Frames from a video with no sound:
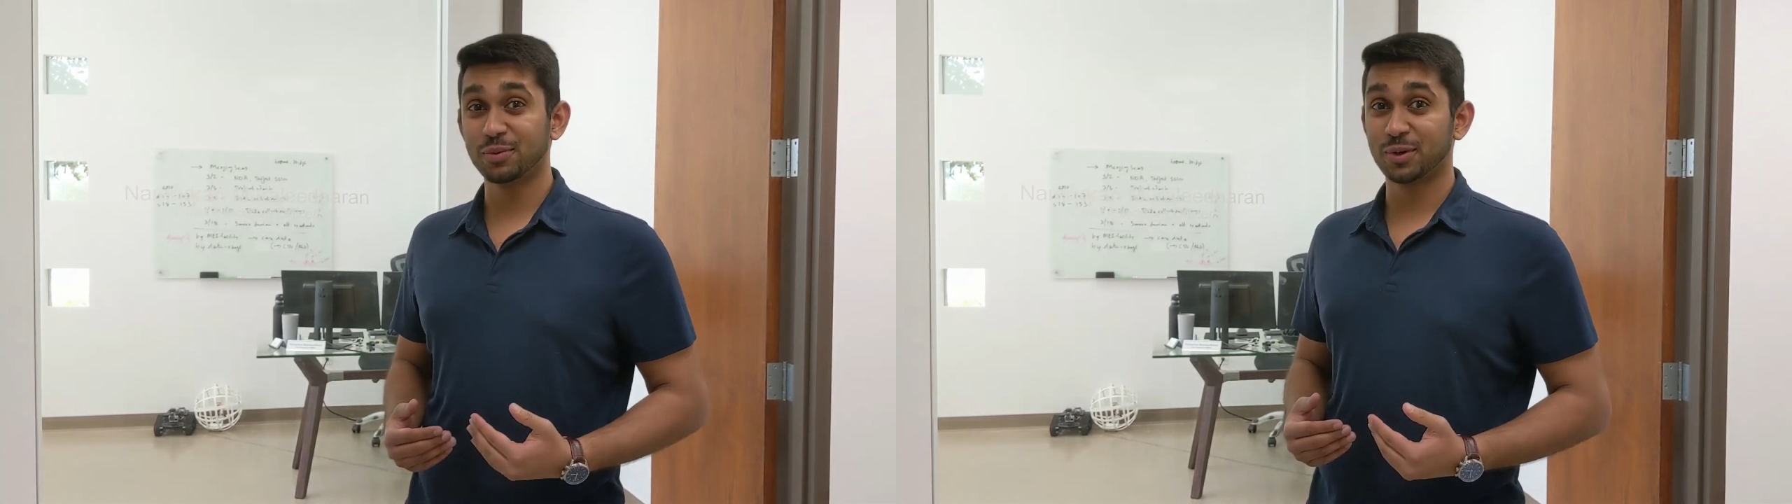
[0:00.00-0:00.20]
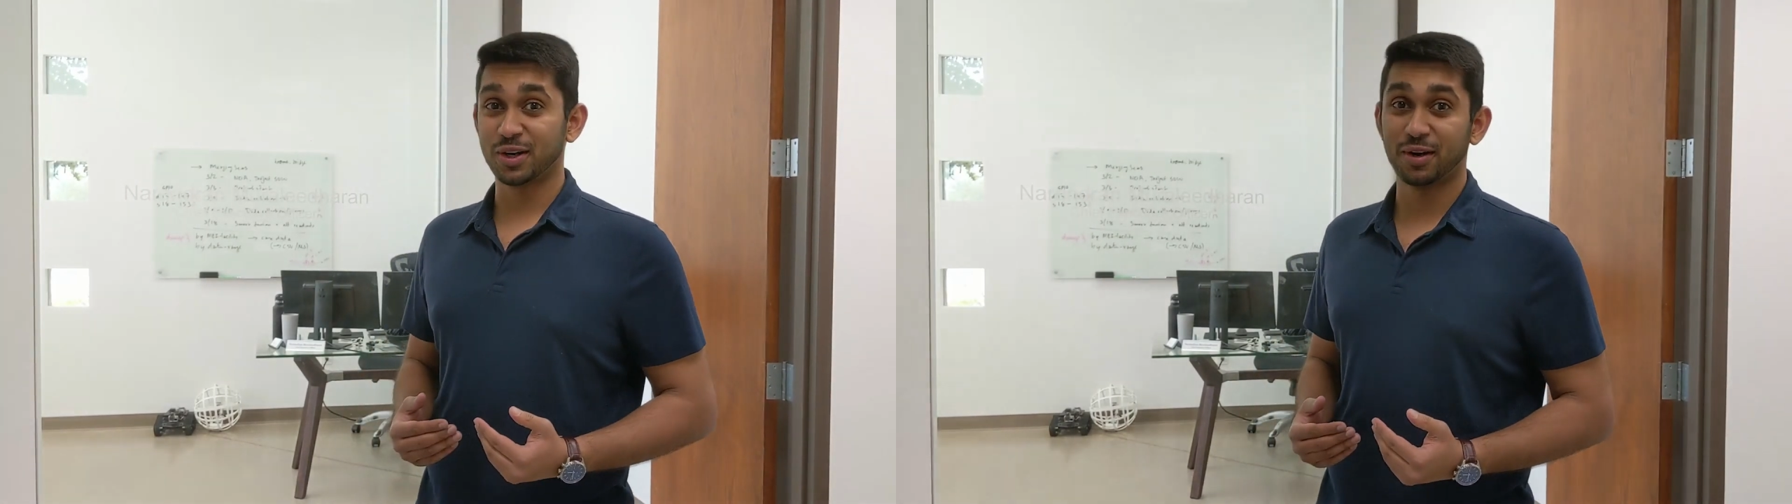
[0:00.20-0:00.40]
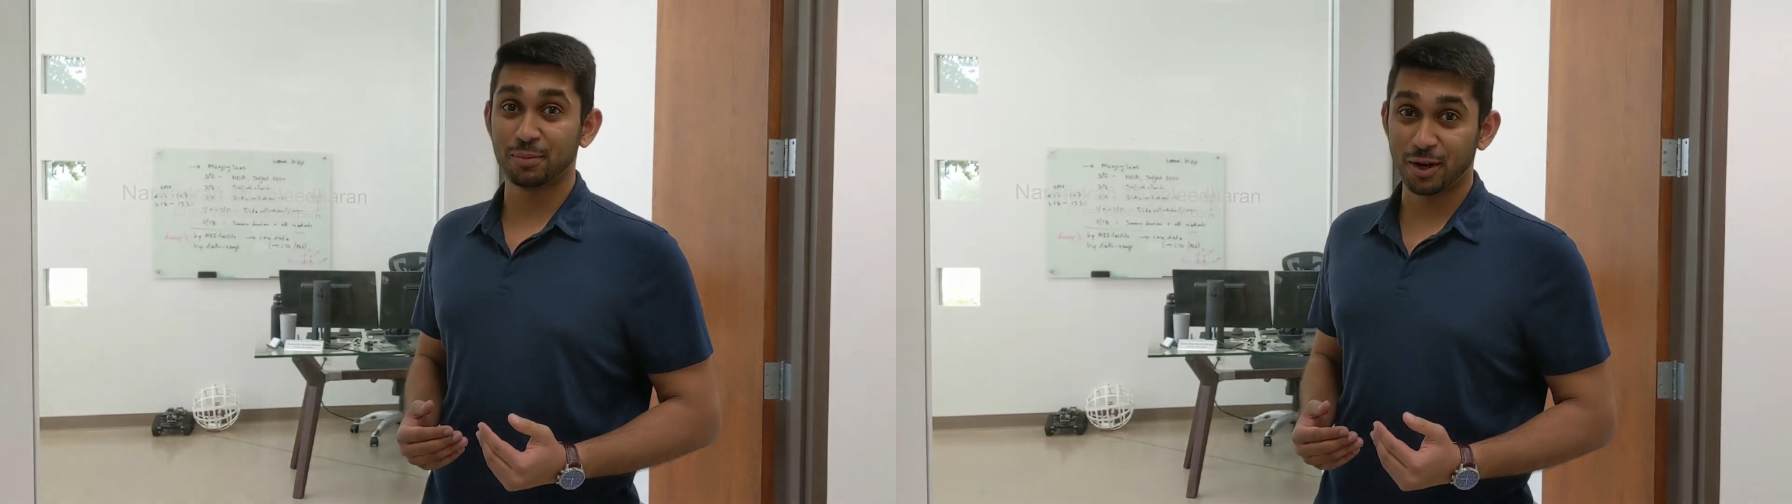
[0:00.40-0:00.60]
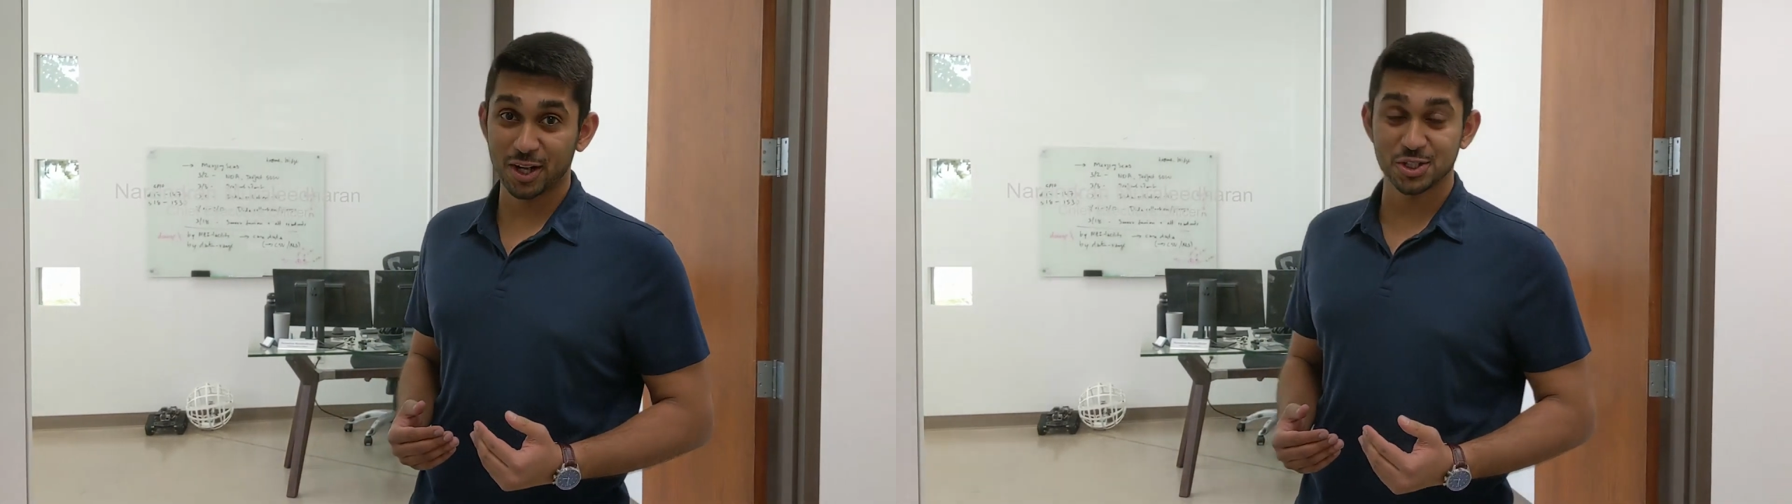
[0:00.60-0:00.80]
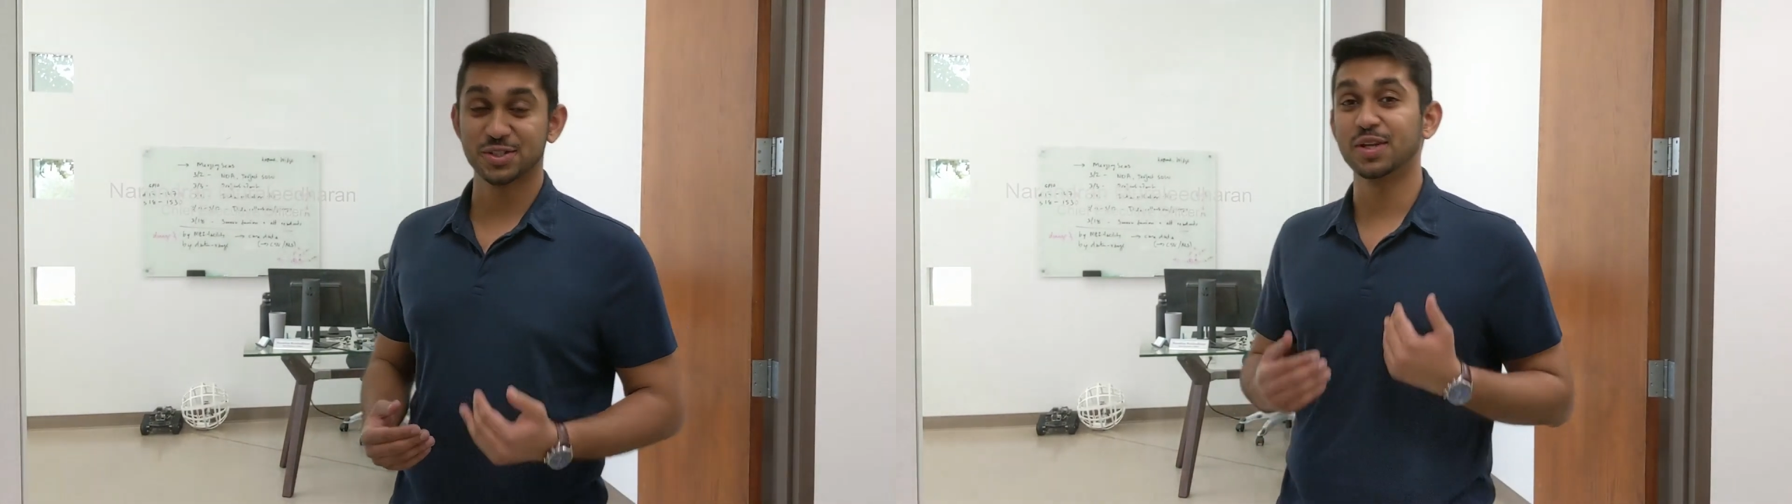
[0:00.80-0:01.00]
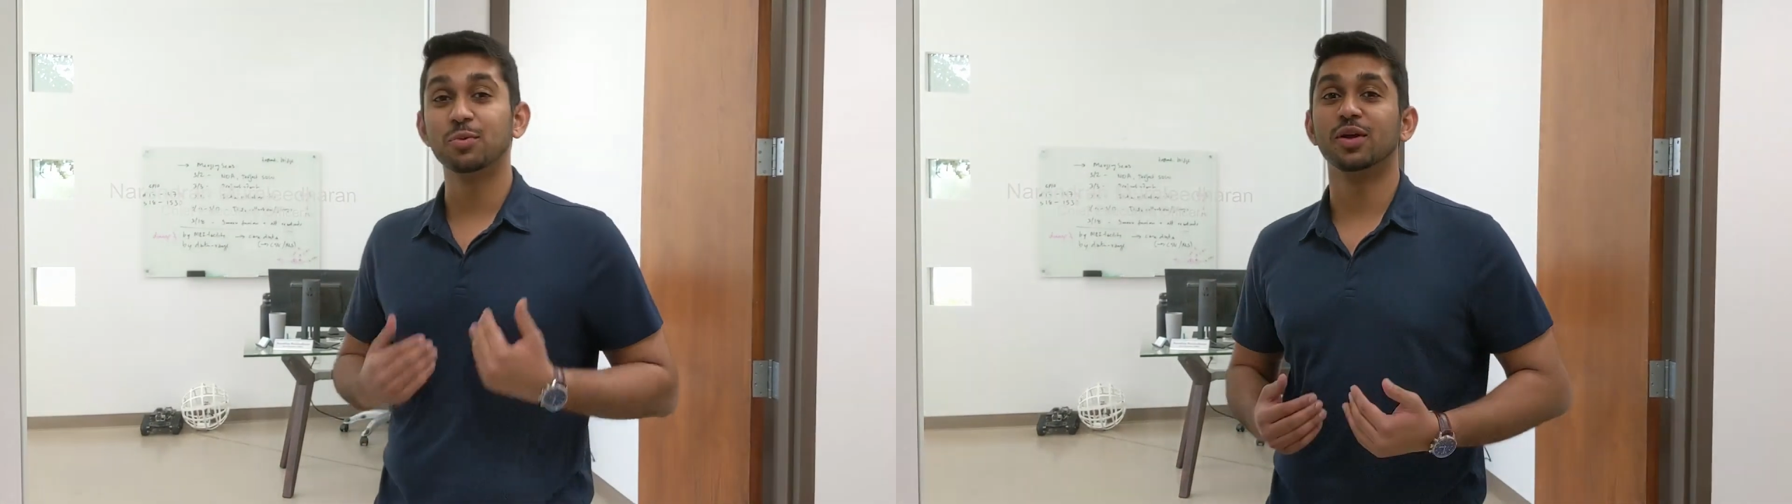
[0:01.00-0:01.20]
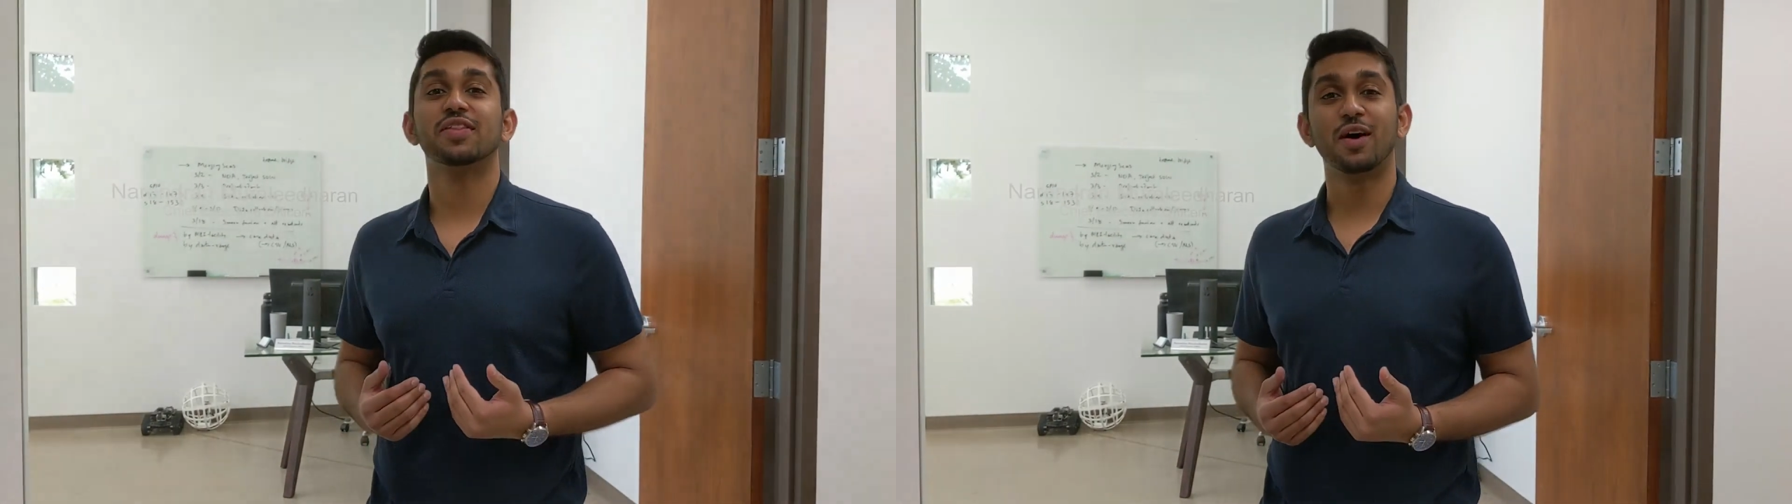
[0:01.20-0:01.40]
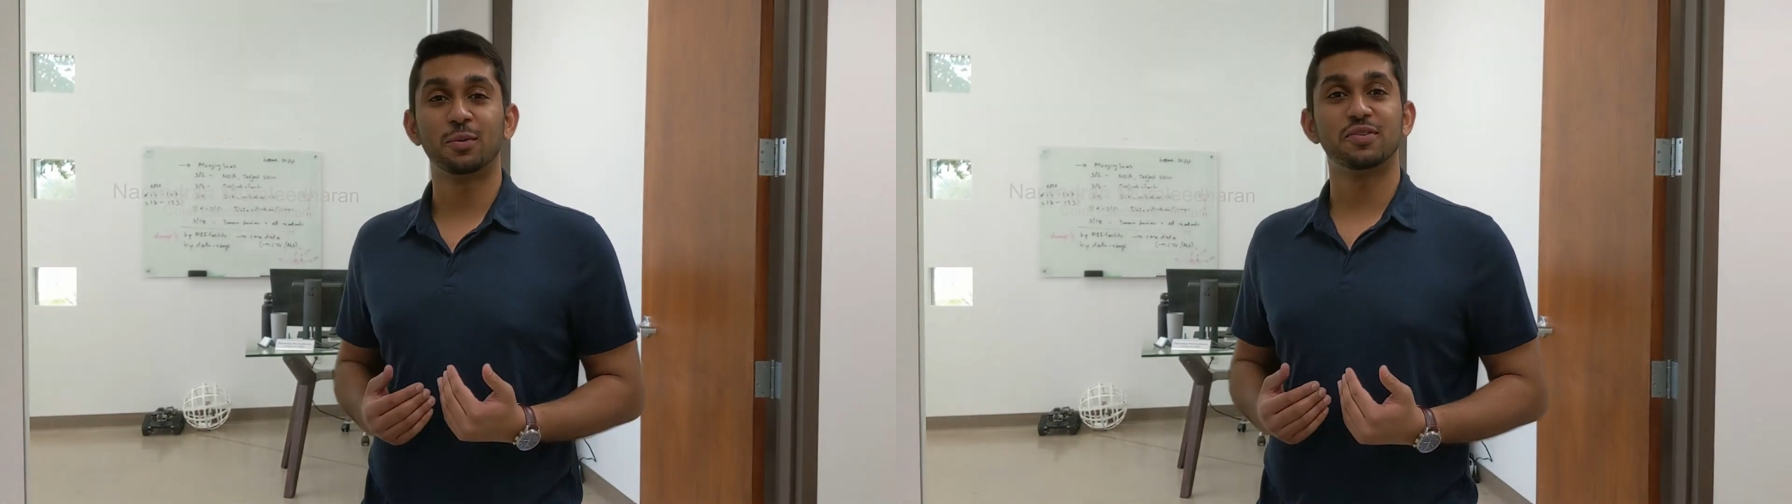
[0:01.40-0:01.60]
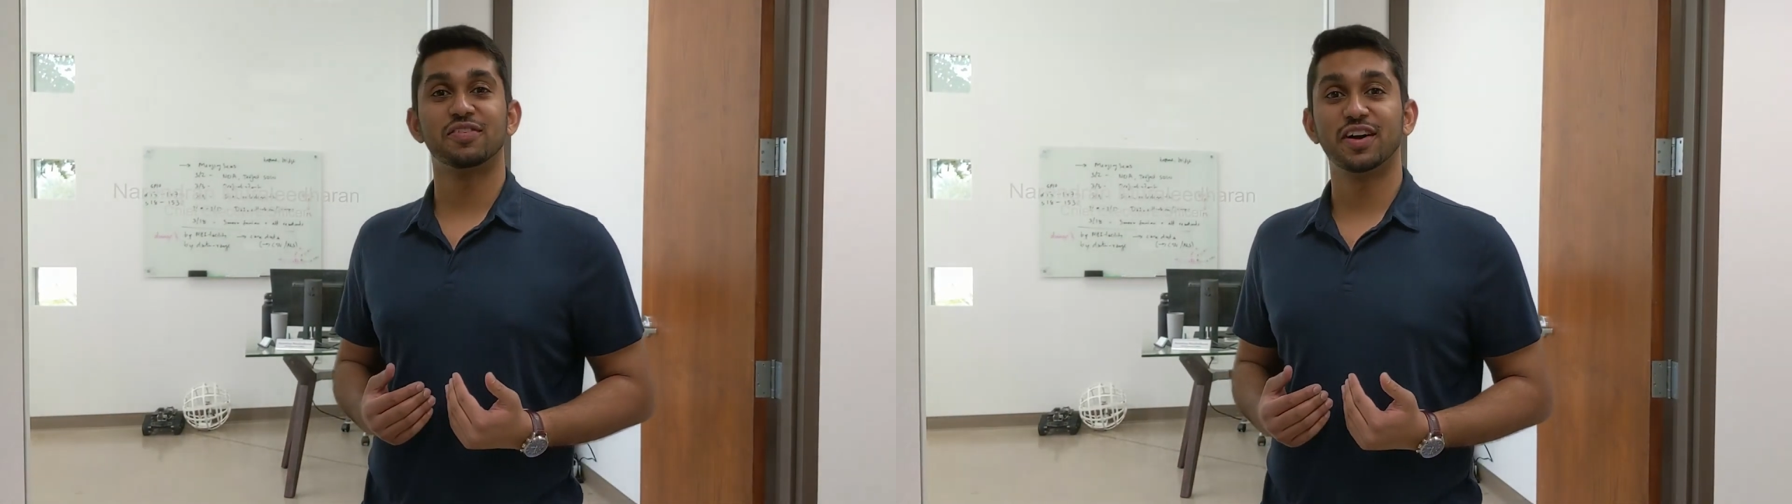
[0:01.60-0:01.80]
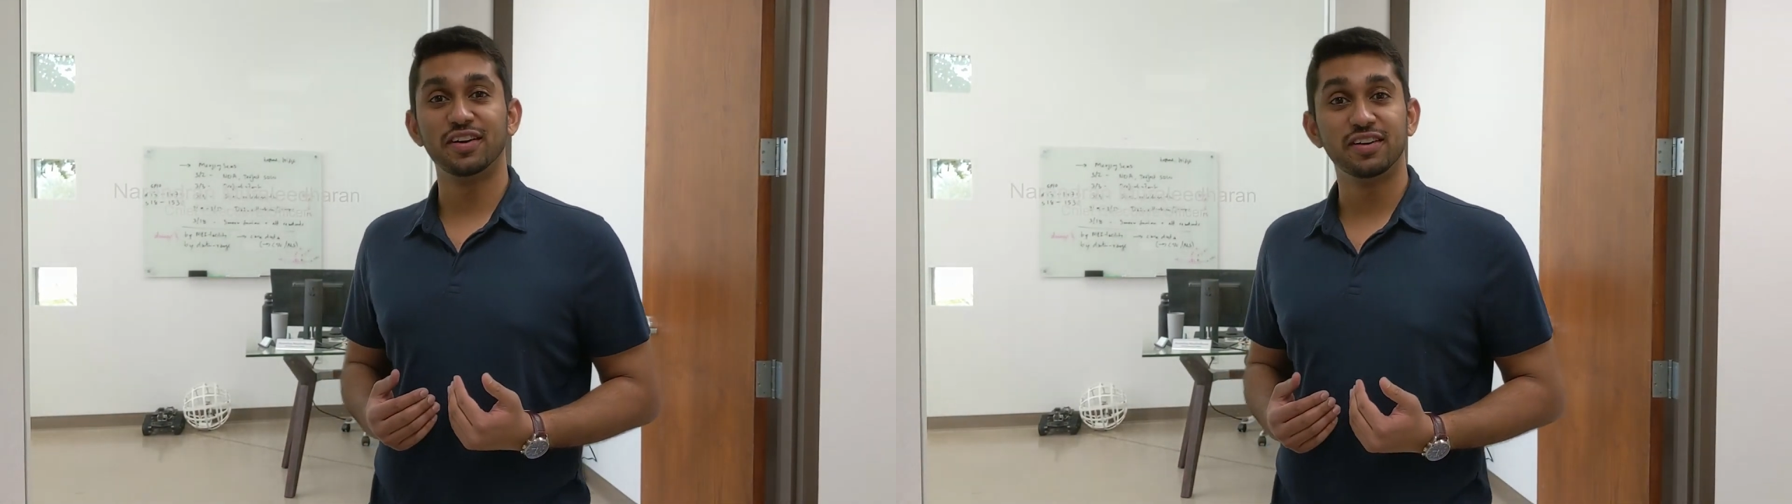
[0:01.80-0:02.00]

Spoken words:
work on projects that we thought were fun.